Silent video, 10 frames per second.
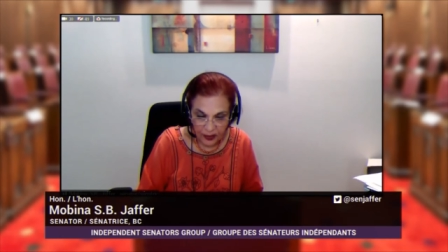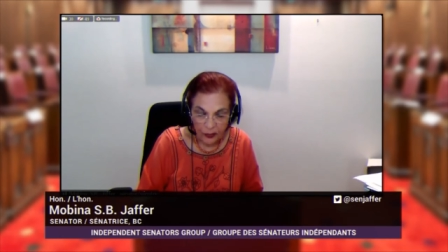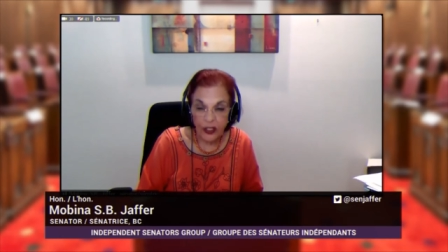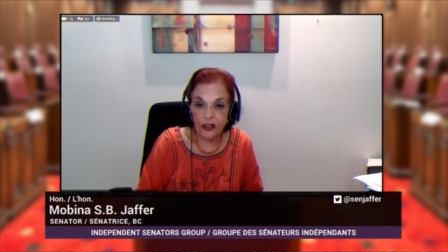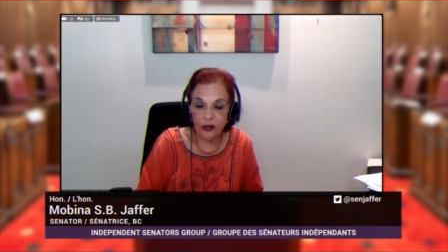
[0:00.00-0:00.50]

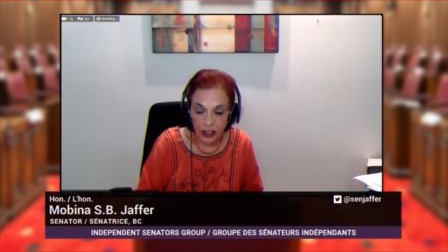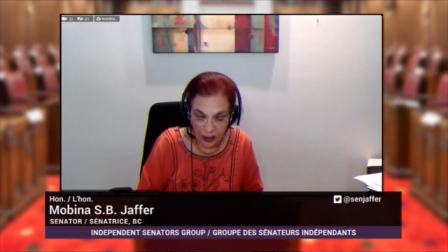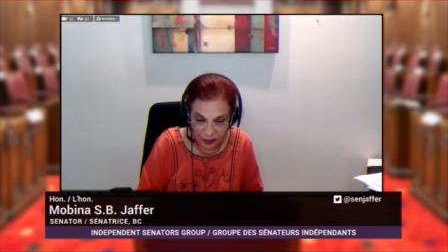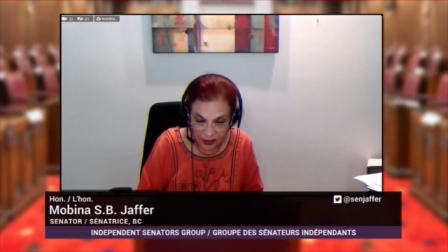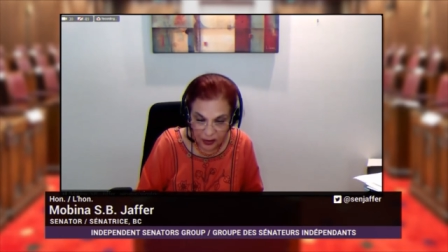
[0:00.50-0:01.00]
When
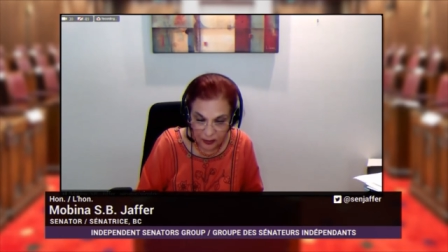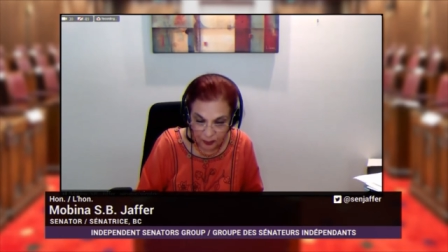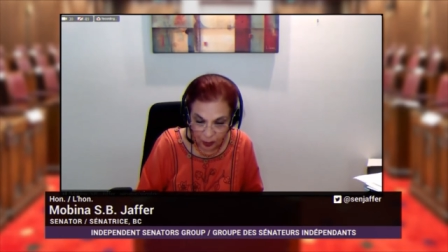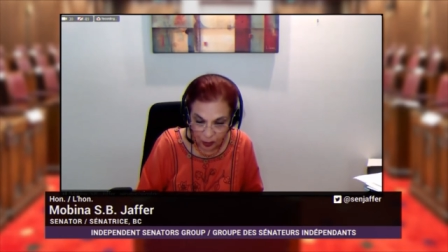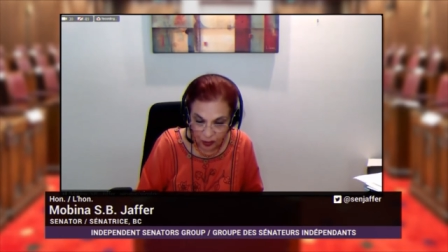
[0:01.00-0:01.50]
Gulbahar
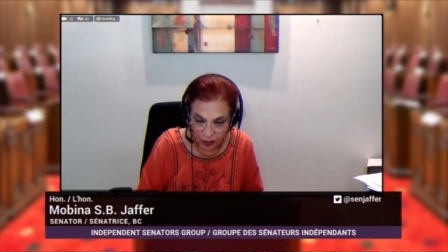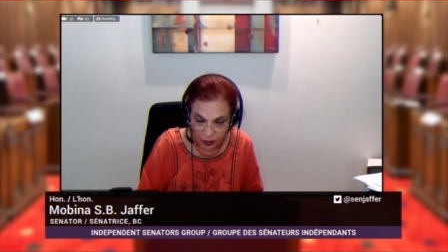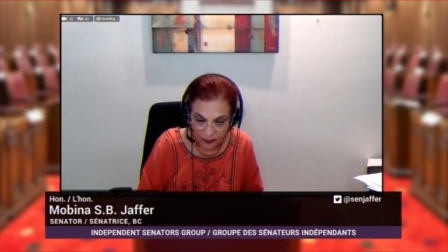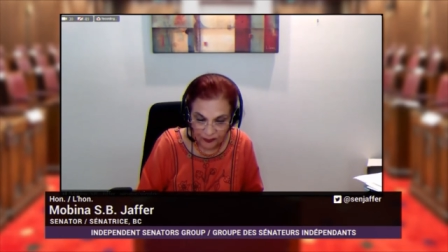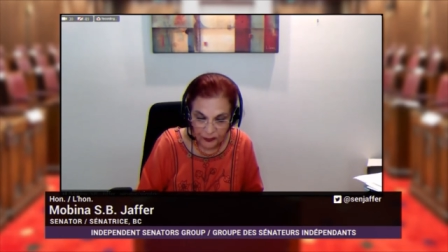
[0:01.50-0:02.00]
spoke,
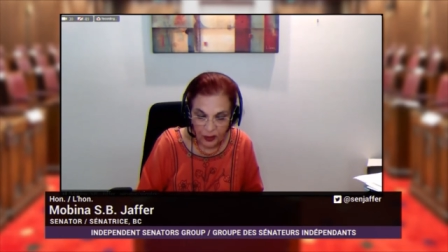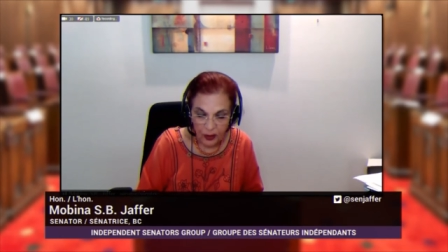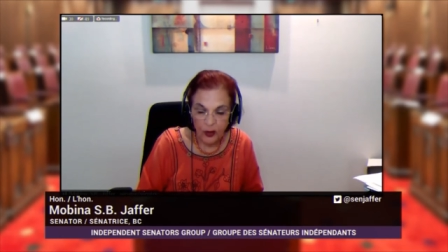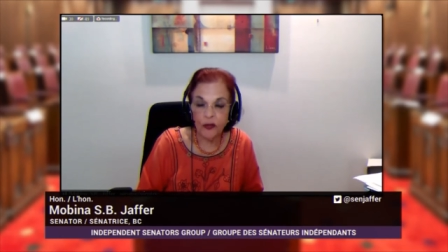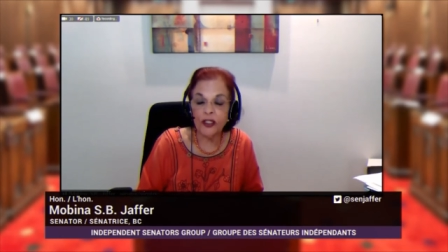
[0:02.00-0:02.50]

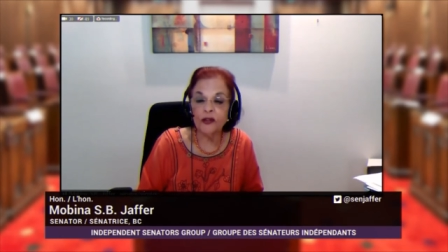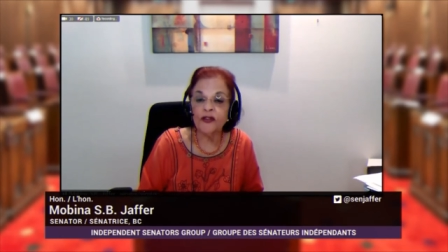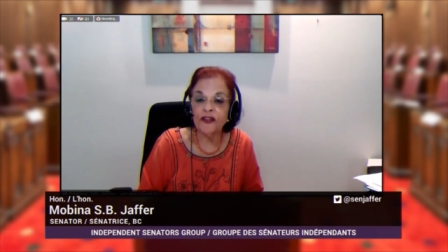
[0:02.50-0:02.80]
we could